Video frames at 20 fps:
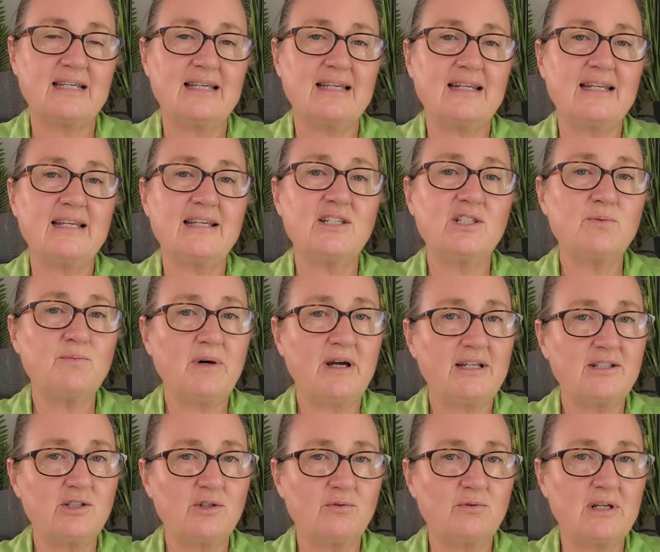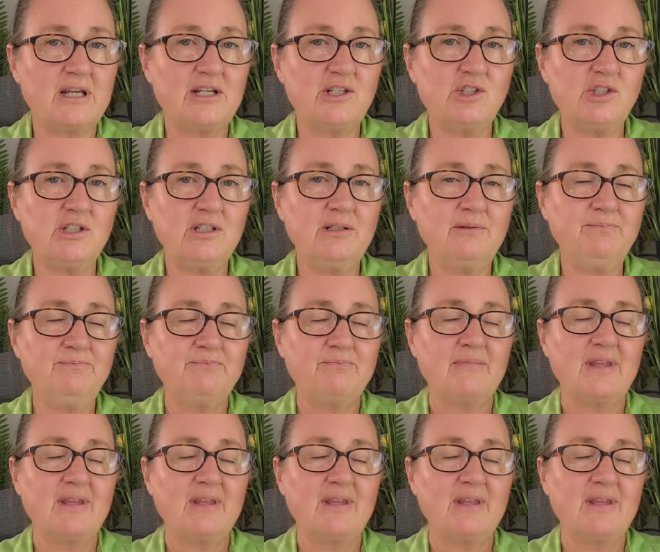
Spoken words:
It is by donation.